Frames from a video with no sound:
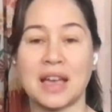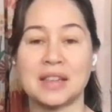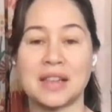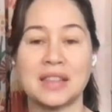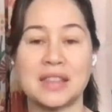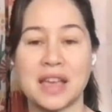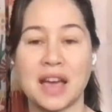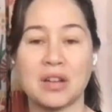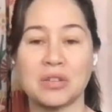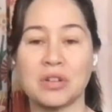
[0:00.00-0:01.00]
and let the
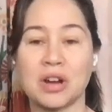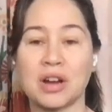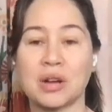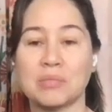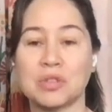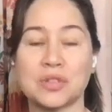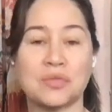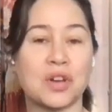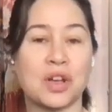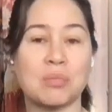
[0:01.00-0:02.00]
outer arm just
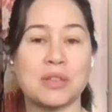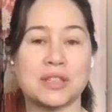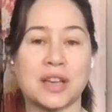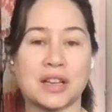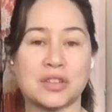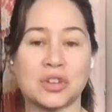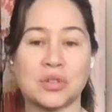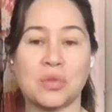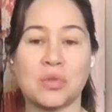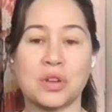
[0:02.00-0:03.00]
fall beside
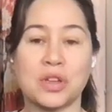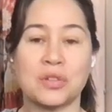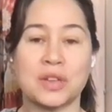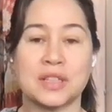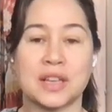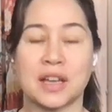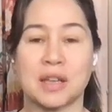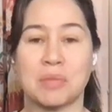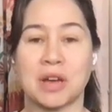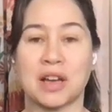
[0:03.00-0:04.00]
you, or you can tuck
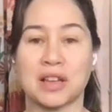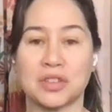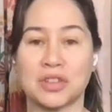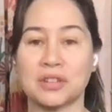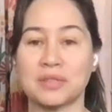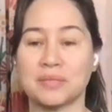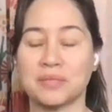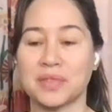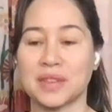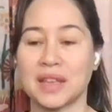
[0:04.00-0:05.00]
it behind you.
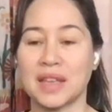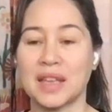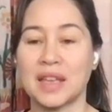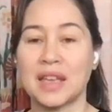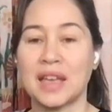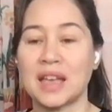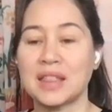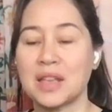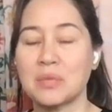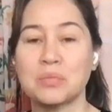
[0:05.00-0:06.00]

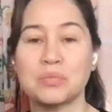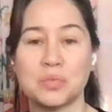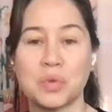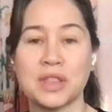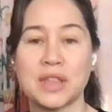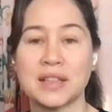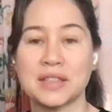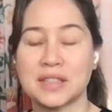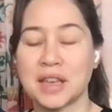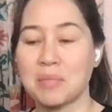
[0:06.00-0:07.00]
And then, with that
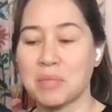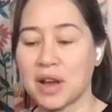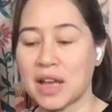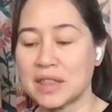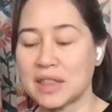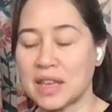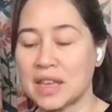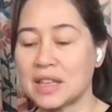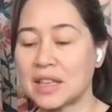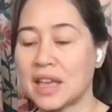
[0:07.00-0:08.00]
same breath,
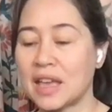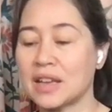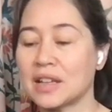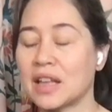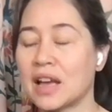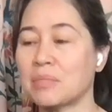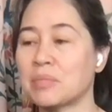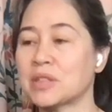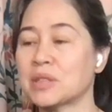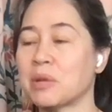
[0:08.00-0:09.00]
inhale up
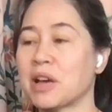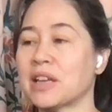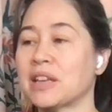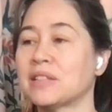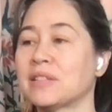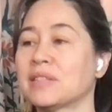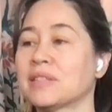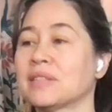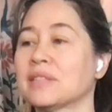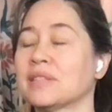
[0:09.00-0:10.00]
the spine
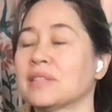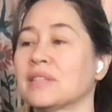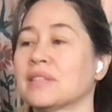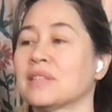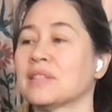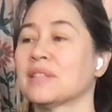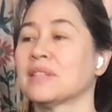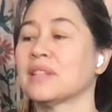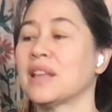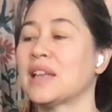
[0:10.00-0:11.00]

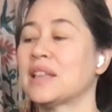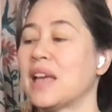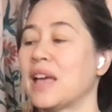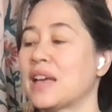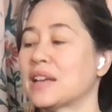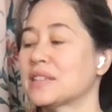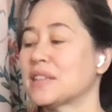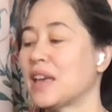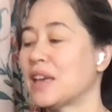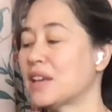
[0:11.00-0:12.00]
and
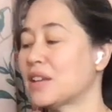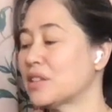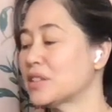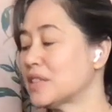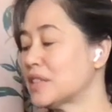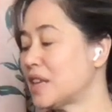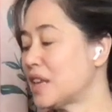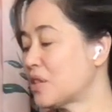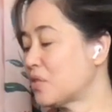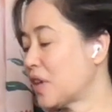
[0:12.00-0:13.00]
exhale,
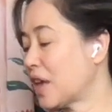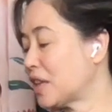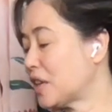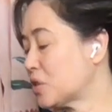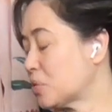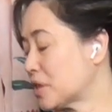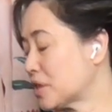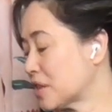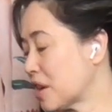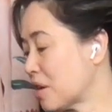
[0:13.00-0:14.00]
see if any
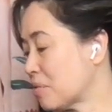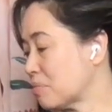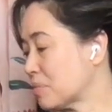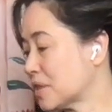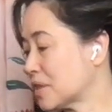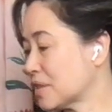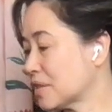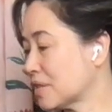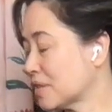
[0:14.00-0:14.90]
twist comes.